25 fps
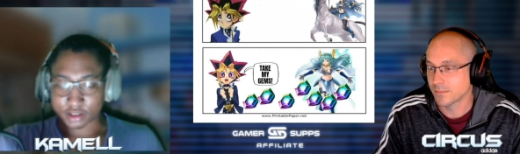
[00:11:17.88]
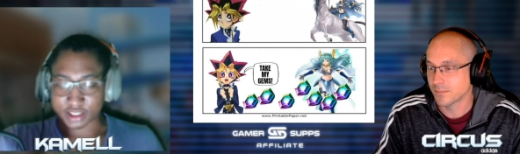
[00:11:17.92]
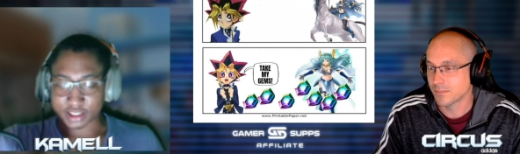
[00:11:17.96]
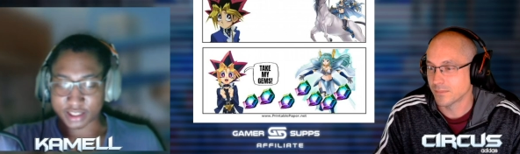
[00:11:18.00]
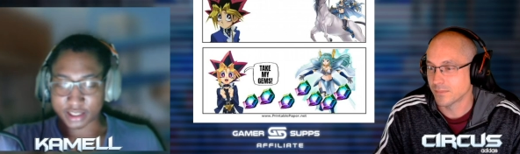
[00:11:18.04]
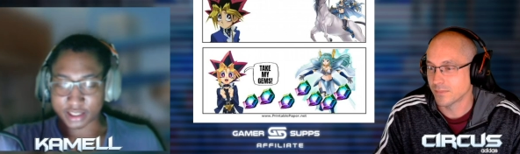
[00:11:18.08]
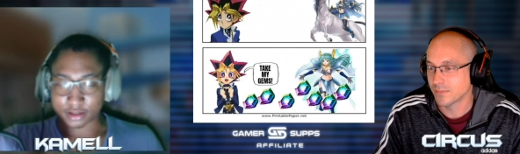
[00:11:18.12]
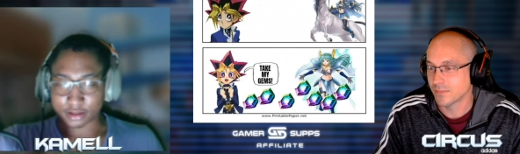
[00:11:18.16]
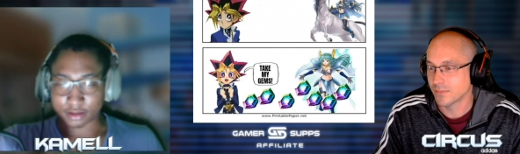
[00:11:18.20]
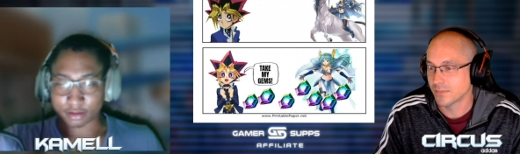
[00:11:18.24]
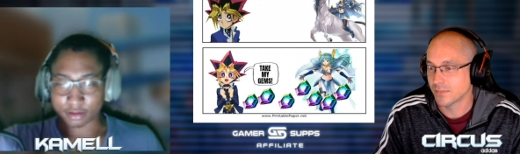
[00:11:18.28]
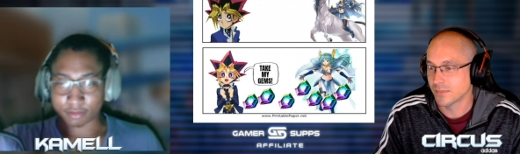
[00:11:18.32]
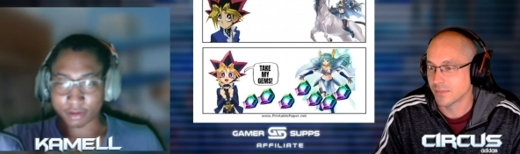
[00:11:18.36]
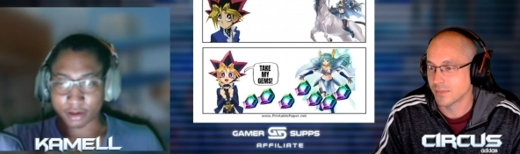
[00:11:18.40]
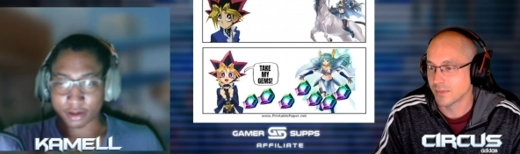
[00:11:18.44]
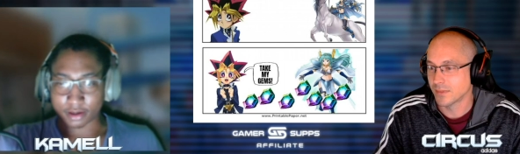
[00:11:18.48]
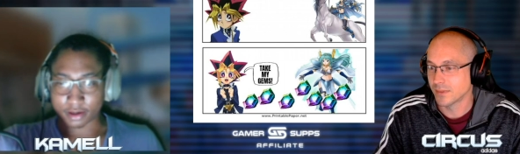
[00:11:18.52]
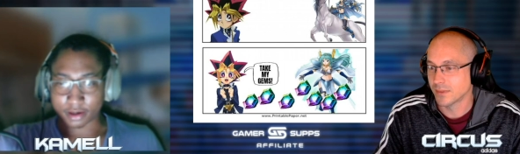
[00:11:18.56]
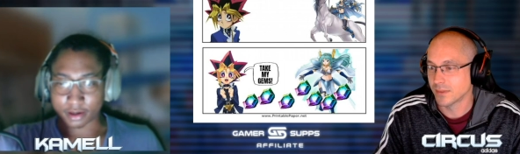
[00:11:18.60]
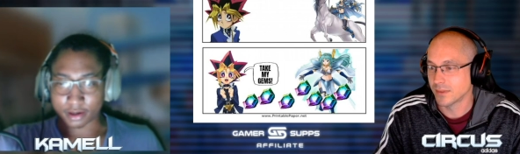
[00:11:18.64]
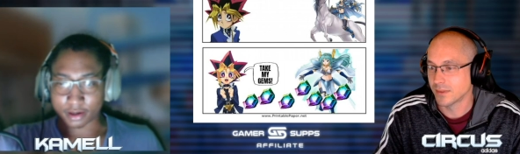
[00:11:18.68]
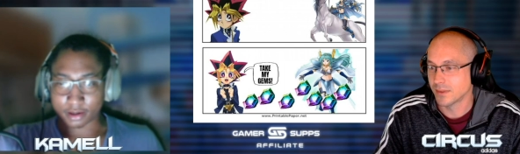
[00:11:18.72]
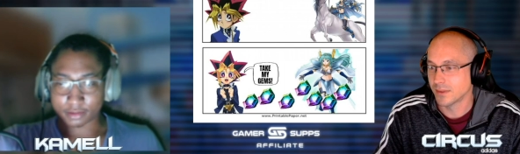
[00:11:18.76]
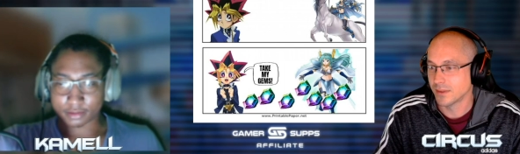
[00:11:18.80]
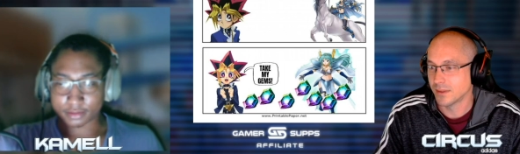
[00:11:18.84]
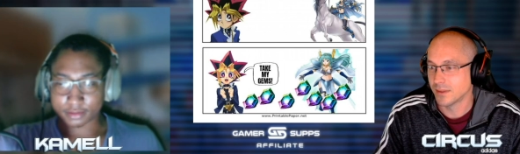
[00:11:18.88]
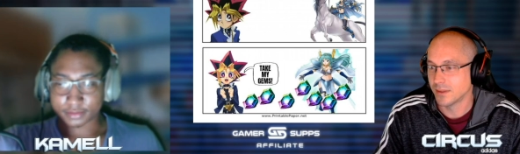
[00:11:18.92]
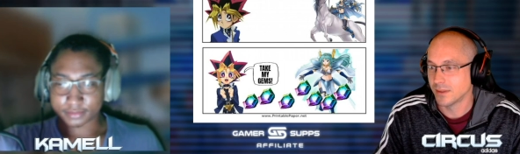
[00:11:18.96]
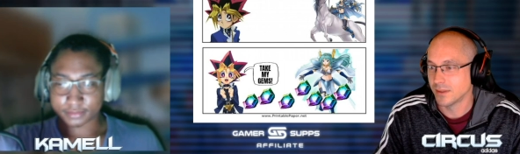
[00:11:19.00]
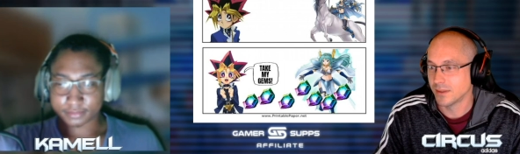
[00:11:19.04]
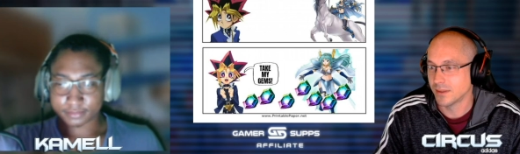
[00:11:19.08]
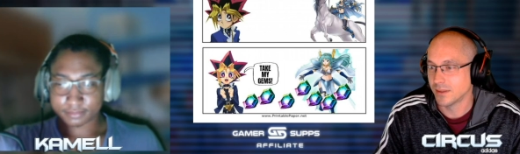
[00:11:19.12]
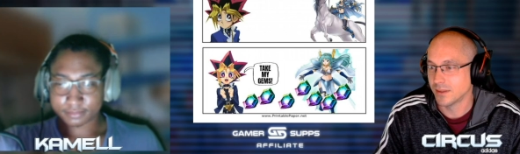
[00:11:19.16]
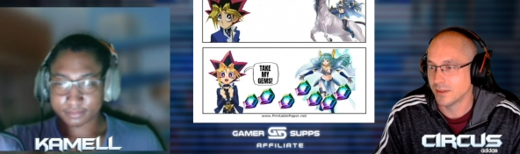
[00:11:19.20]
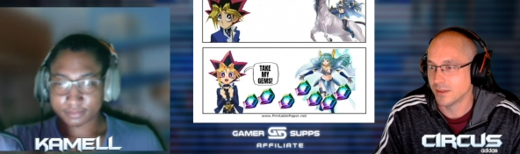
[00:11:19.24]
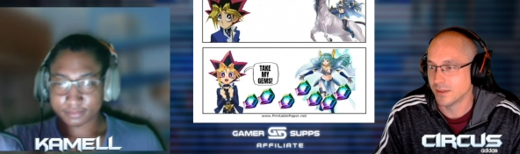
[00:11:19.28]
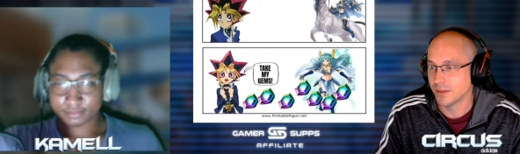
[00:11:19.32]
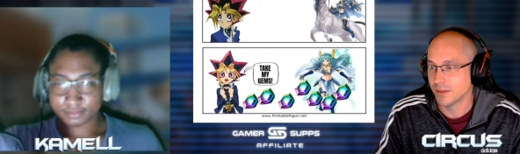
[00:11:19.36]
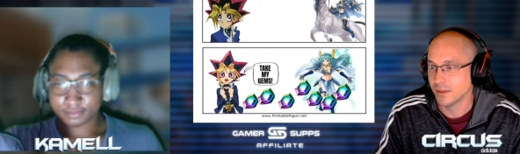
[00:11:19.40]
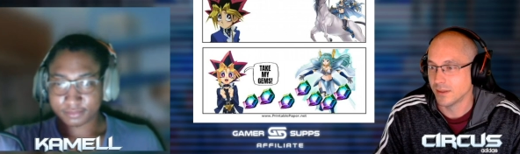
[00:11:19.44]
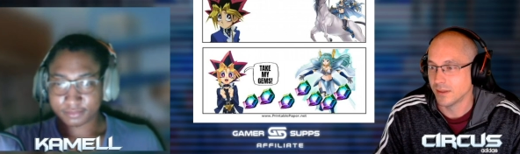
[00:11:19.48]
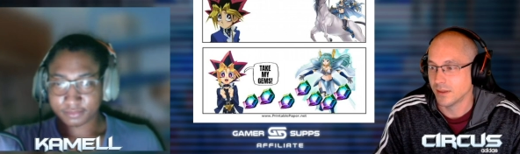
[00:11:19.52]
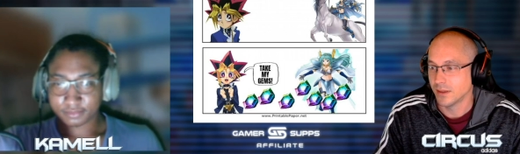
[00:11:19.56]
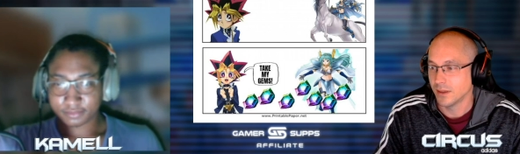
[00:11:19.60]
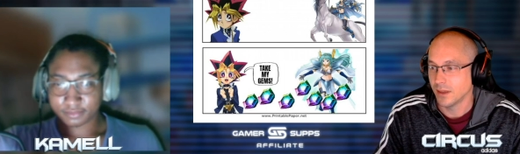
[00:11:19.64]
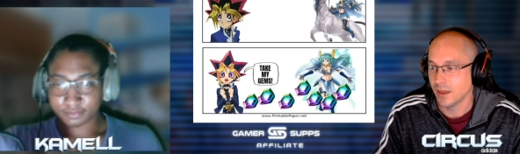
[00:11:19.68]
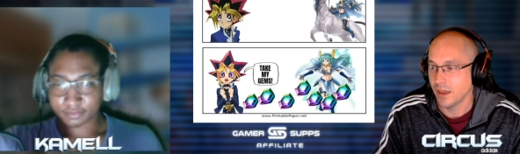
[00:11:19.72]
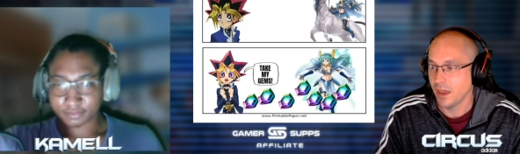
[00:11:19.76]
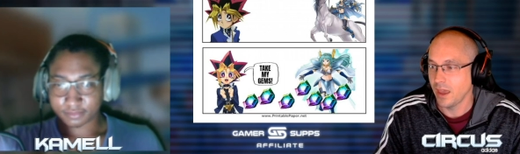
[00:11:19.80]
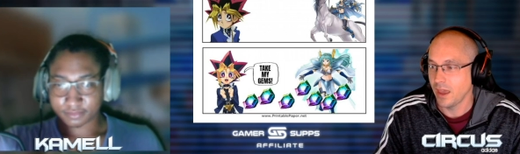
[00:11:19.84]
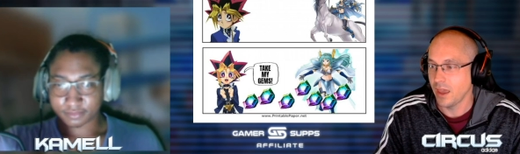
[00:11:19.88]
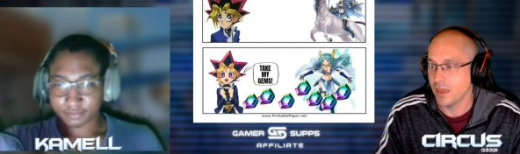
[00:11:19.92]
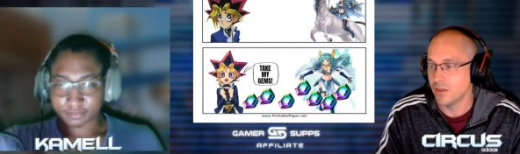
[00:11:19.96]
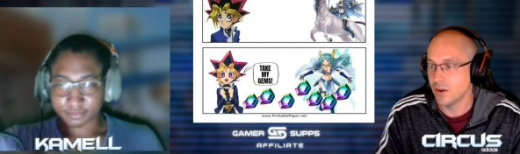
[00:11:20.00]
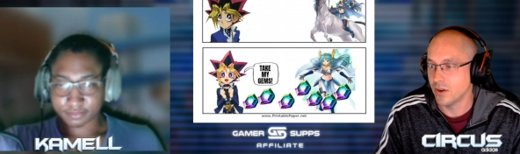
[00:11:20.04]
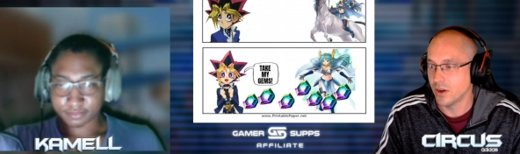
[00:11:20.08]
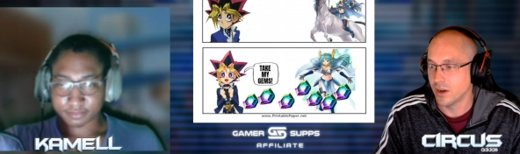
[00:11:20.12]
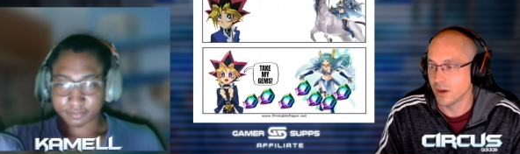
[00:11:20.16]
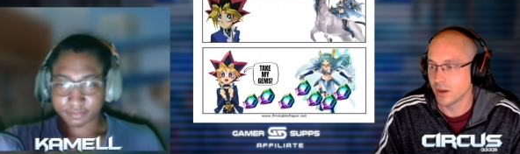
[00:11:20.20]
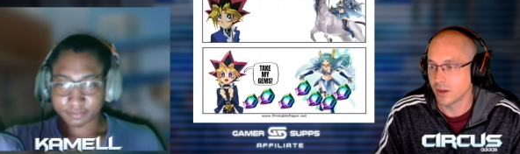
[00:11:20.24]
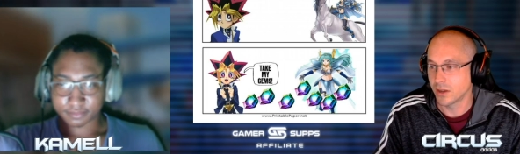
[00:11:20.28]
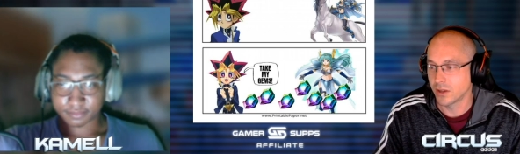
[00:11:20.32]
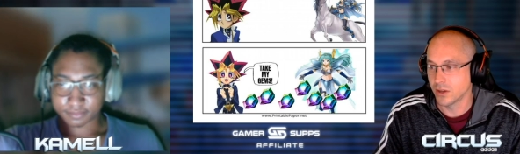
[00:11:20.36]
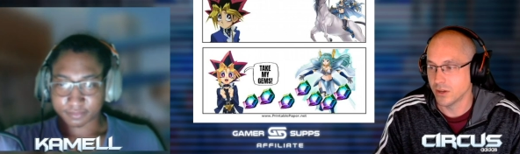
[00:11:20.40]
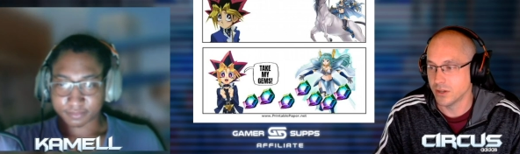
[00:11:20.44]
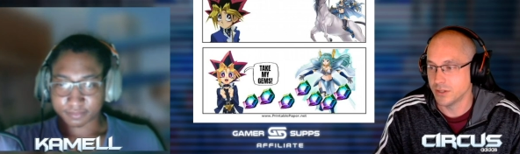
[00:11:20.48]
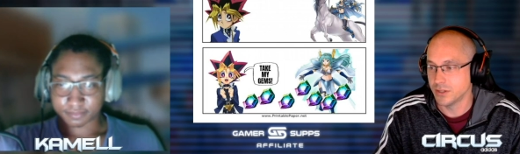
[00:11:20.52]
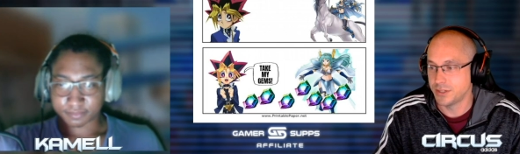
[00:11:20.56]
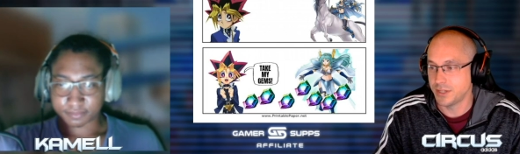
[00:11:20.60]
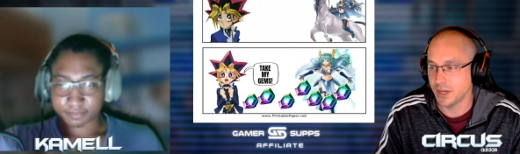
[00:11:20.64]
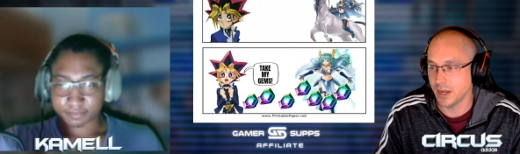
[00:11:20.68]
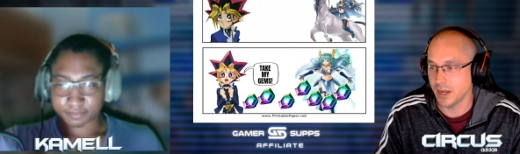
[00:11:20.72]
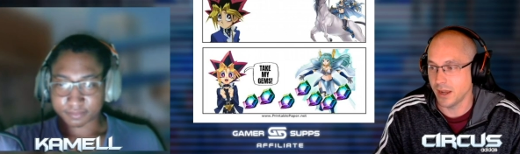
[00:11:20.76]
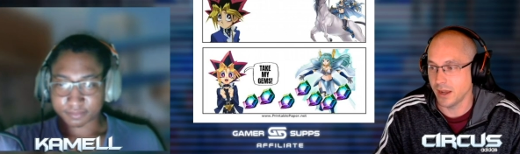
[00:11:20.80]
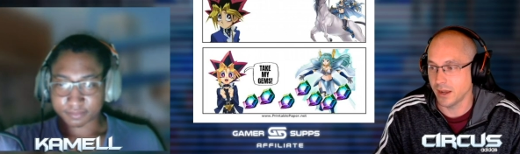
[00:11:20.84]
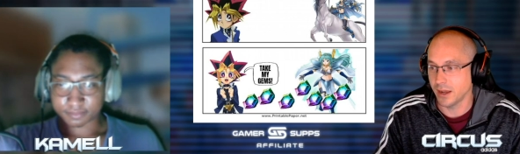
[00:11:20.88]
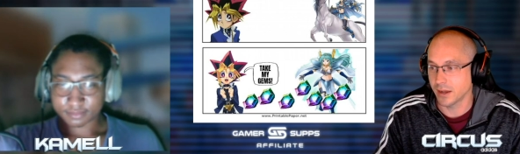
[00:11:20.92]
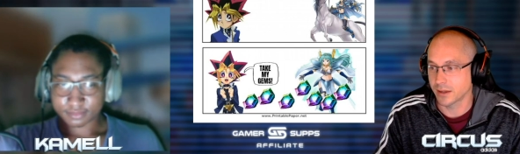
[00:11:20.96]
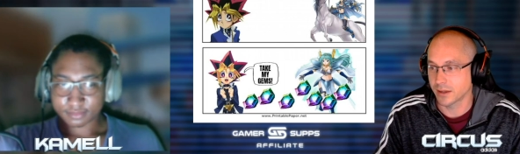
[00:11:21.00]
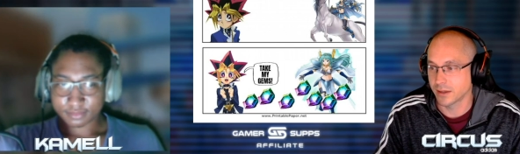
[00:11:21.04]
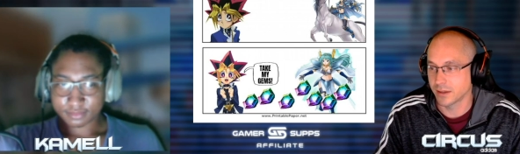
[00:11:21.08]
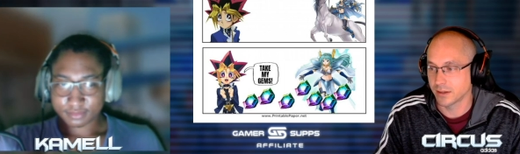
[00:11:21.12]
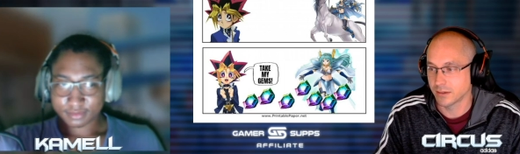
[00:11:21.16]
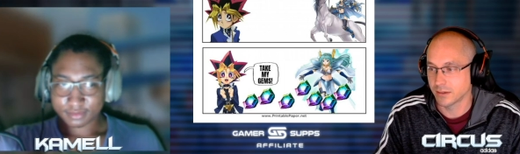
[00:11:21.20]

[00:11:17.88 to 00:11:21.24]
Speaker 1: they're seething right now.
Speaker 2: Hey, they're a good deck.